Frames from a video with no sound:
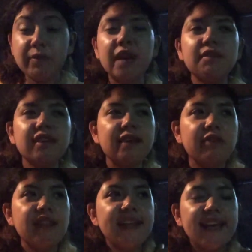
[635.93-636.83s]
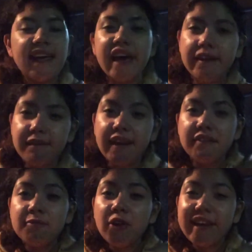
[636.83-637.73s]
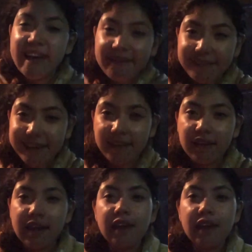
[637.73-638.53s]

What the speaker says: but it was like really like heavy. It was more heavy.